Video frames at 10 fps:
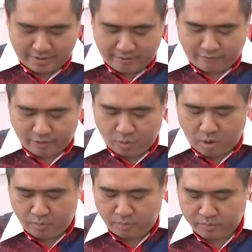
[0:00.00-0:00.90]
for the
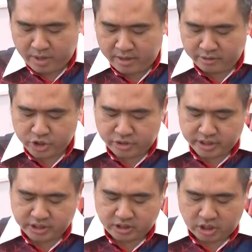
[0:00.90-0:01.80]
warm and
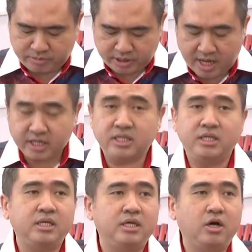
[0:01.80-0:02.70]
generous
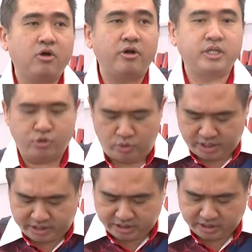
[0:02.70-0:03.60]
hospitality accorded to
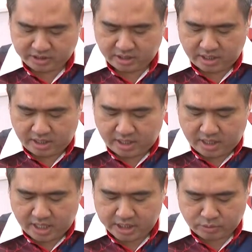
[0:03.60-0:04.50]
us,
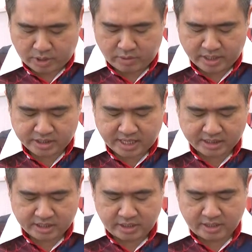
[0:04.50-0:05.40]
as well as the
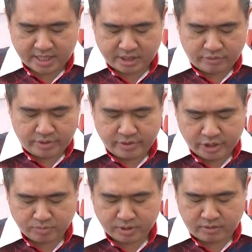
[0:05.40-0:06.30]
excellent
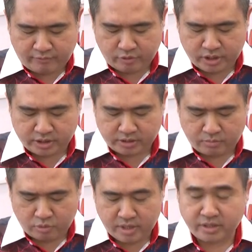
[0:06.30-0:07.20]
arrangement for this
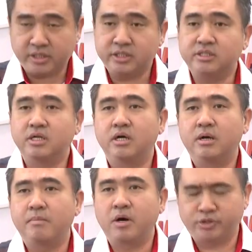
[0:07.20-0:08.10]
momentous
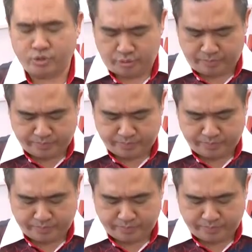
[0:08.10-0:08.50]
milestone.